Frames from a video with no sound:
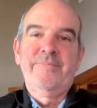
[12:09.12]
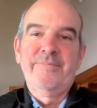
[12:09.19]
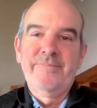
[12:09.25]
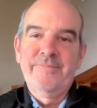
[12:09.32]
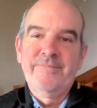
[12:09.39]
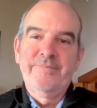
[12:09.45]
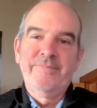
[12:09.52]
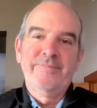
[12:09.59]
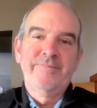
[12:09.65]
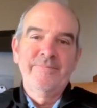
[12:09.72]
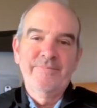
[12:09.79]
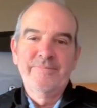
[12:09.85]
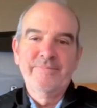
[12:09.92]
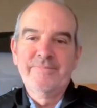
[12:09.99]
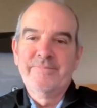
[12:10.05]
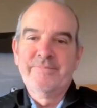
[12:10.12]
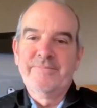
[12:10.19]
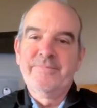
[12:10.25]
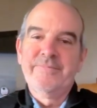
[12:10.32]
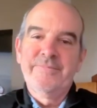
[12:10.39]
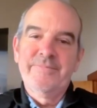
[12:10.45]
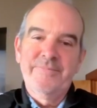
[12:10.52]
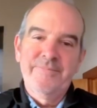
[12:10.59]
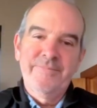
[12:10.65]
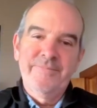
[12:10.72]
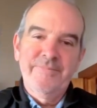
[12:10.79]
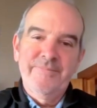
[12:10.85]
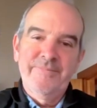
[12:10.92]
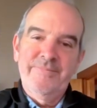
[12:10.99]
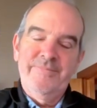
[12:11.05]

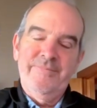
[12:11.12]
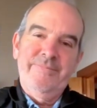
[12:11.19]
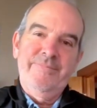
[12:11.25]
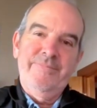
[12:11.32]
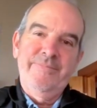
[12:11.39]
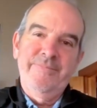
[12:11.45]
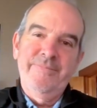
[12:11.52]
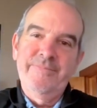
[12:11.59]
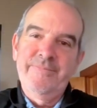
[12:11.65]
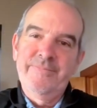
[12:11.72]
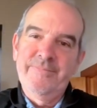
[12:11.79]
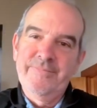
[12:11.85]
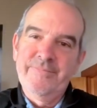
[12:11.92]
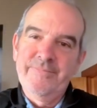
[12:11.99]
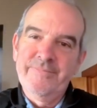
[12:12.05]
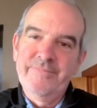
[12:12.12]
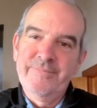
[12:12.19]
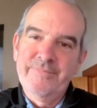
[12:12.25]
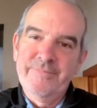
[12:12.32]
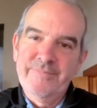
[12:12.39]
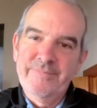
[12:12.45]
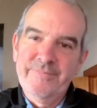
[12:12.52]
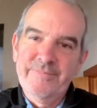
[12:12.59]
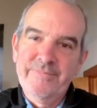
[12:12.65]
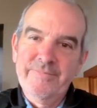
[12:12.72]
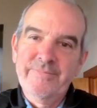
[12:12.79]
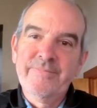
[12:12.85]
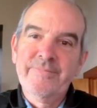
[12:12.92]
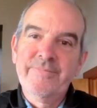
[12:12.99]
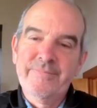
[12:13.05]

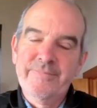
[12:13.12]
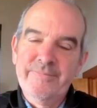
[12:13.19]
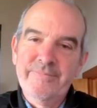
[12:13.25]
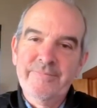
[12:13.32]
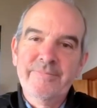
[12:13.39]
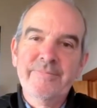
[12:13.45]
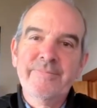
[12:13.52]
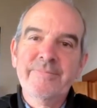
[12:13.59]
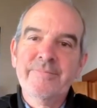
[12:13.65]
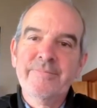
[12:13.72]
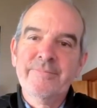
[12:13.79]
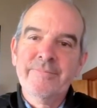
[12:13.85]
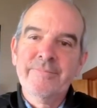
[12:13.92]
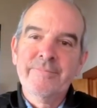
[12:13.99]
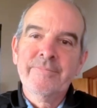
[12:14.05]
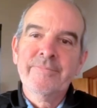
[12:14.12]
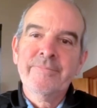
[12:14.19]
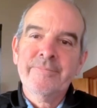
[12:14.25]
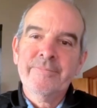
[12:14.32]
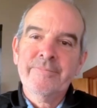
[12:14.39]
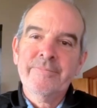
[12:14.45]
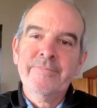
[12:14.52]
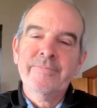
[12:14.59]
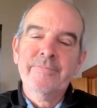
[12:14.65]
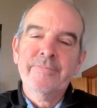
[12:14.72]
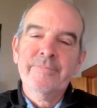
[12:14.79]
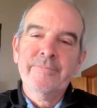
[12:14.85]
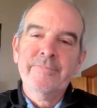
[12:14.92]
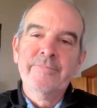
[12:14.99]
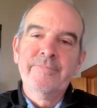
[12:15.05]

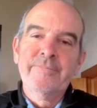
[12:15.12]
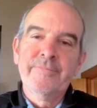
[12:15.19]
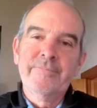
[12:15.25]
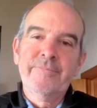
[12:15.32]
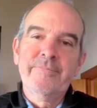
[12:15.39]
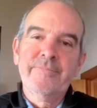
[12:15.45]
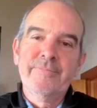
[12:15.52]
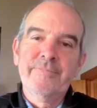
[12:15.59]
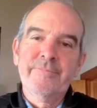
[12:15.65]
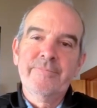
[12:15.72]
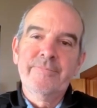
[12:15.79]
[no speech]